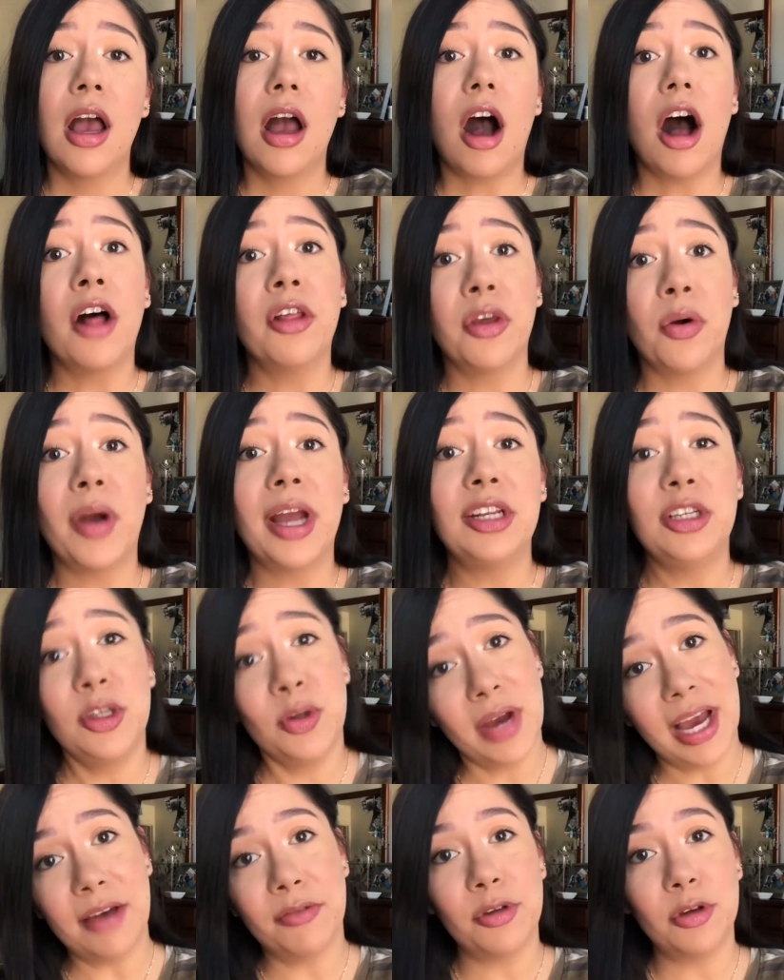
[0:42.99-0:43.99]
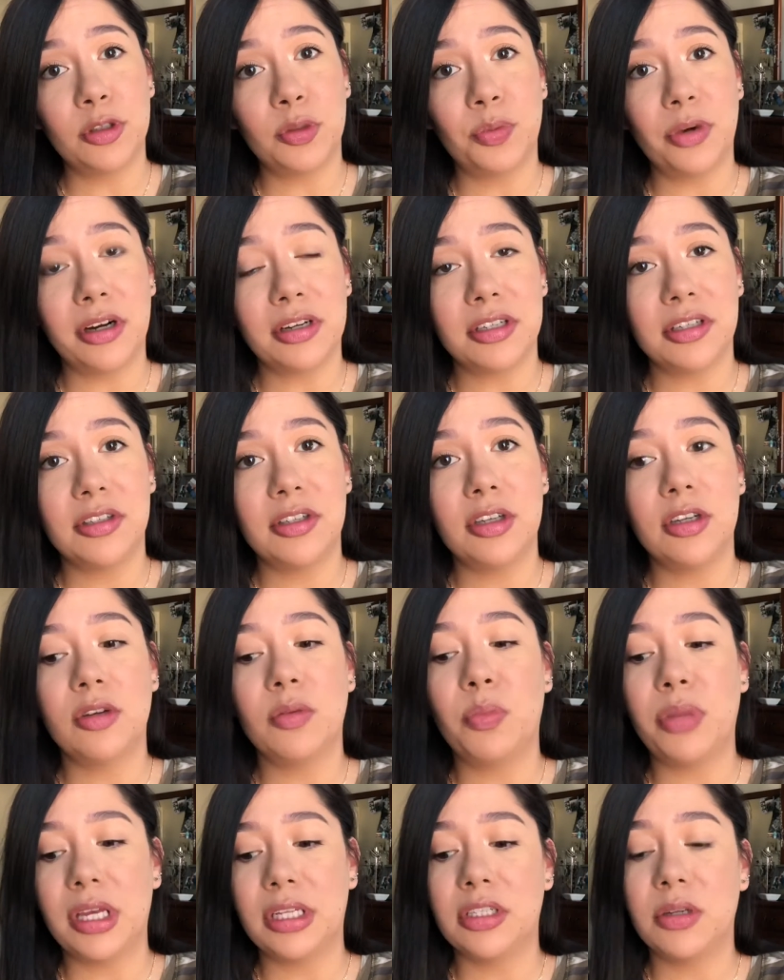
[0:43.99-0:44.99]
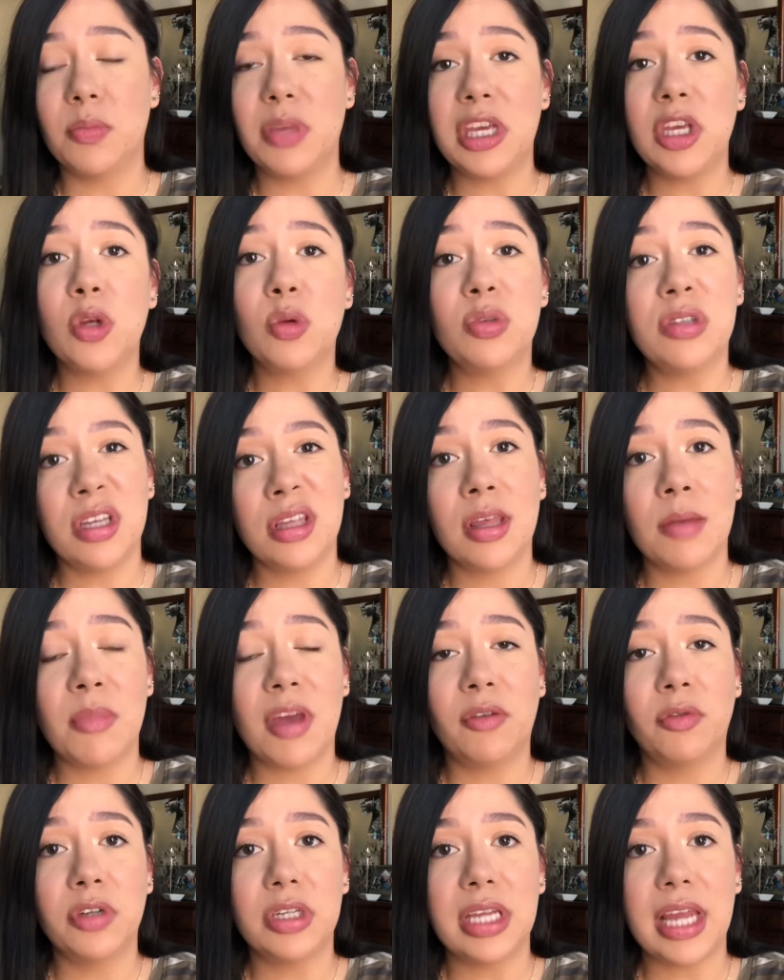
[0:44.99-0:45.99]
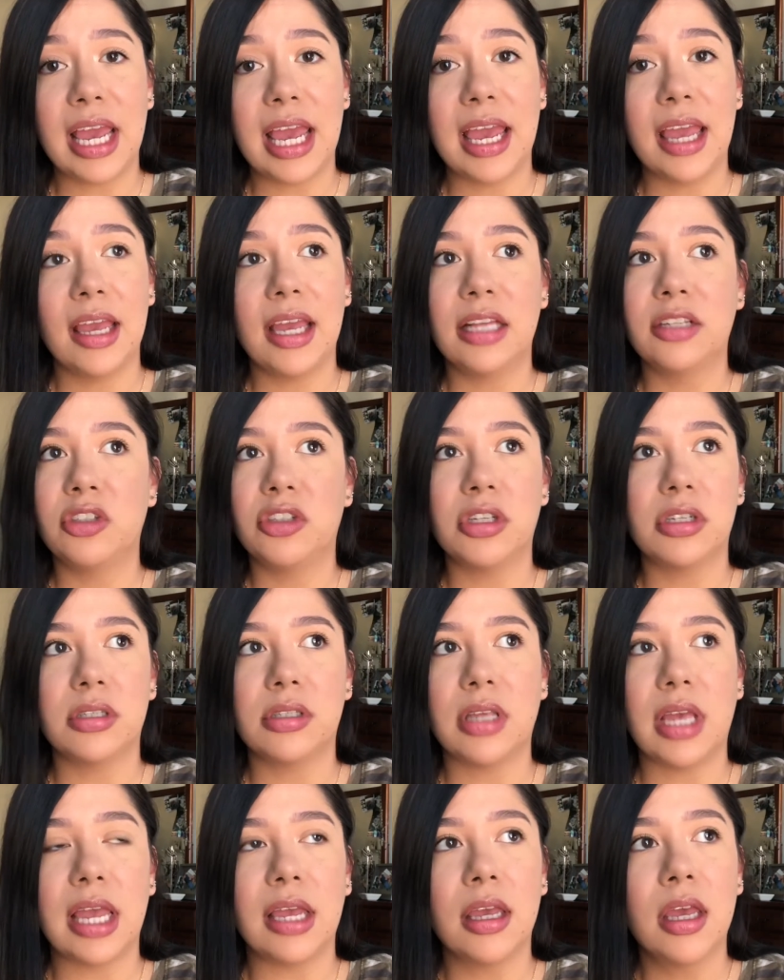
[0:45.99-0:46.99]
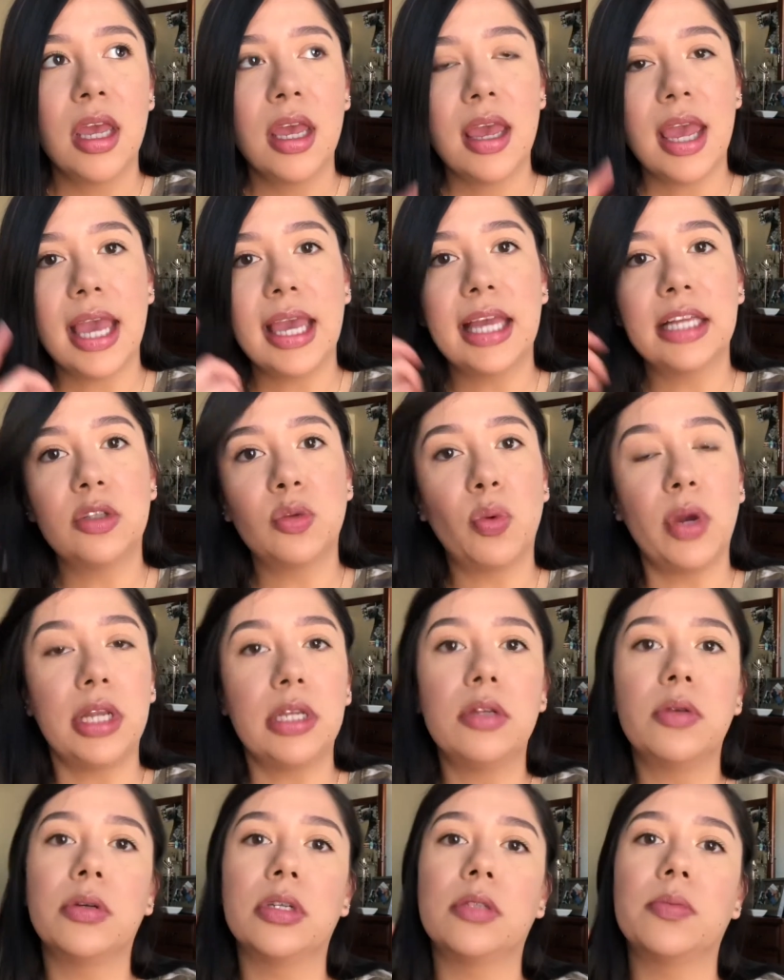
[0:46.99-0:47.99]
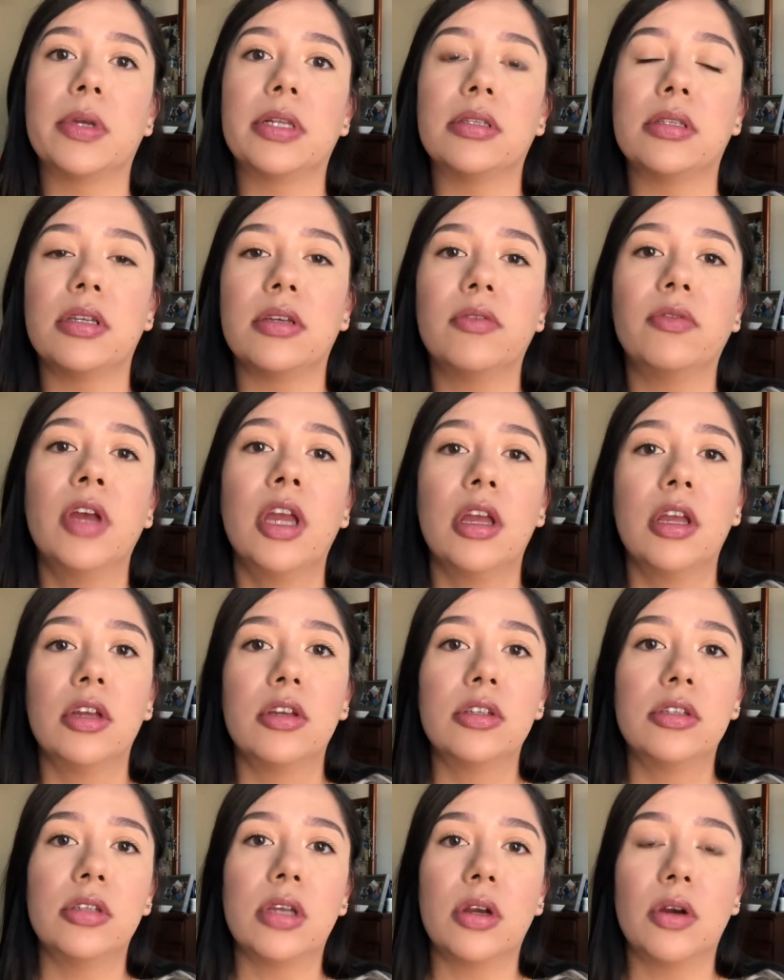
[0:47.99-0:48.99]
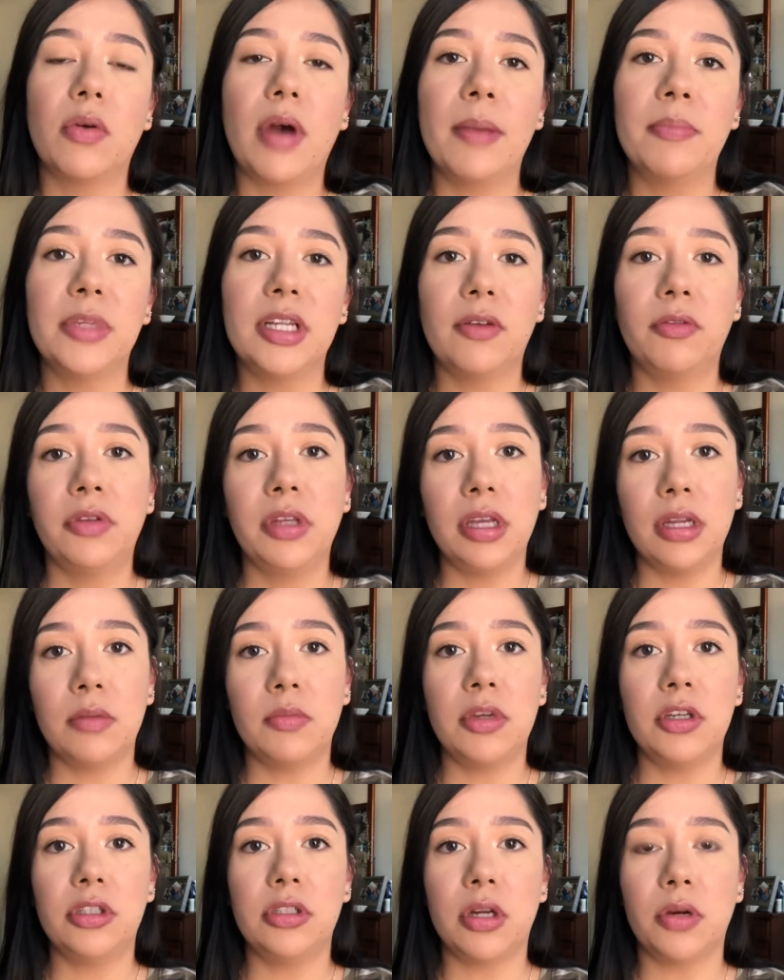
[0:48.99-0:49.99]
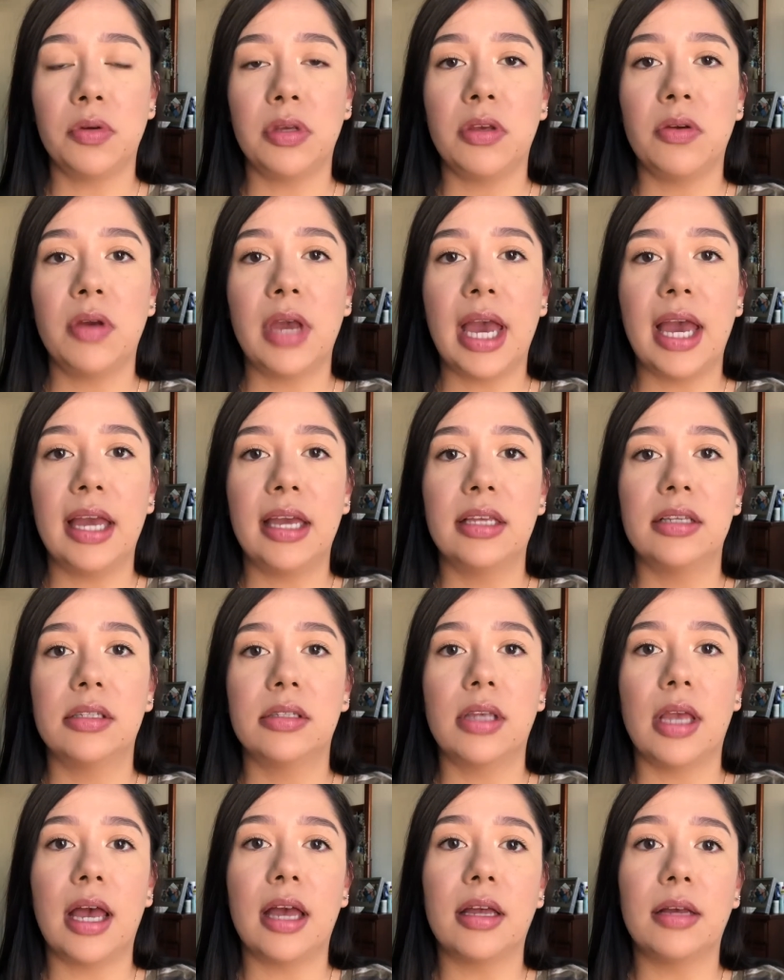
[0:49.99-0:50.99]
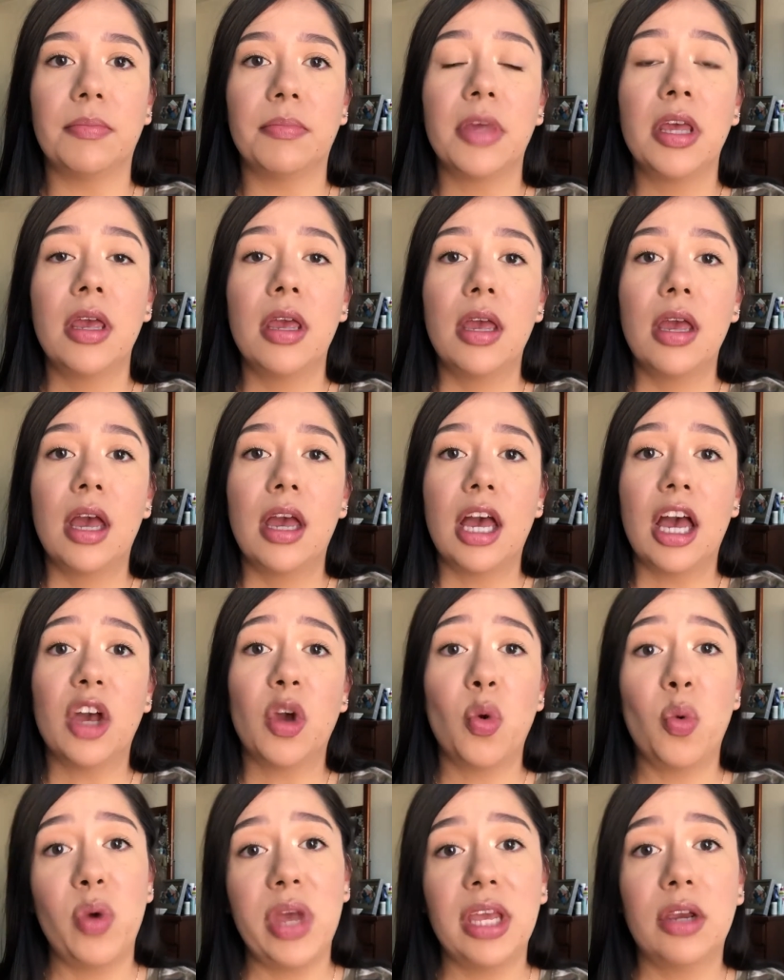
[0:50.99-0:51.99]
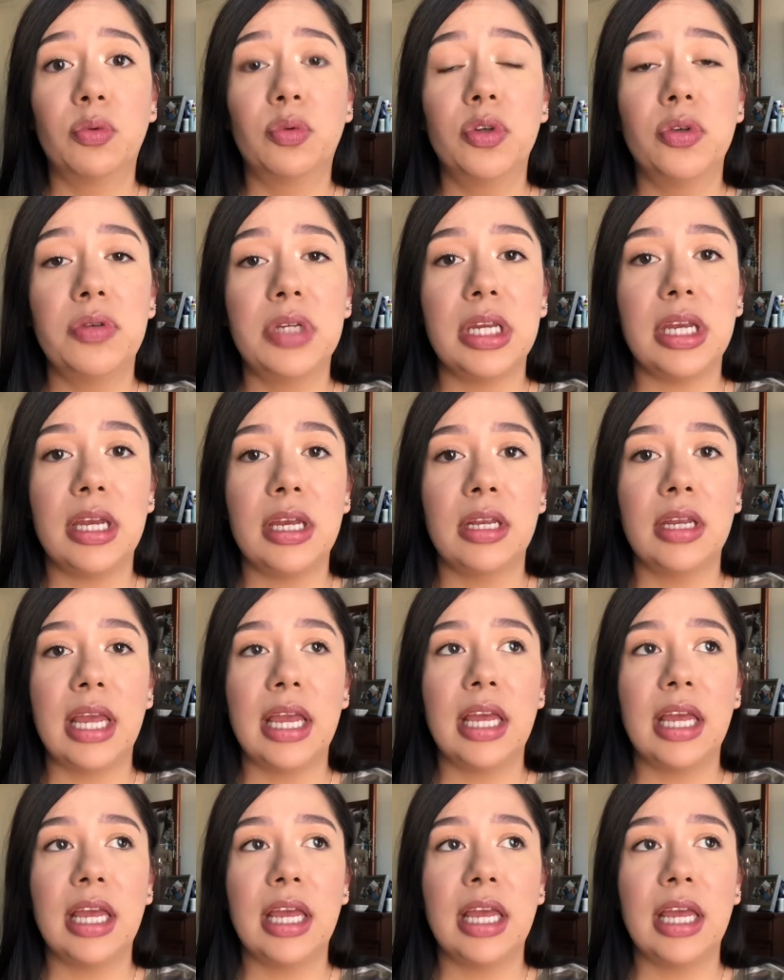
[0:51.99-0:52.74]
Although I do have those products too, but to be using them every day, it's just like, it gets way too expensive. So I'm definitely gonna be showing you guys a quick routine.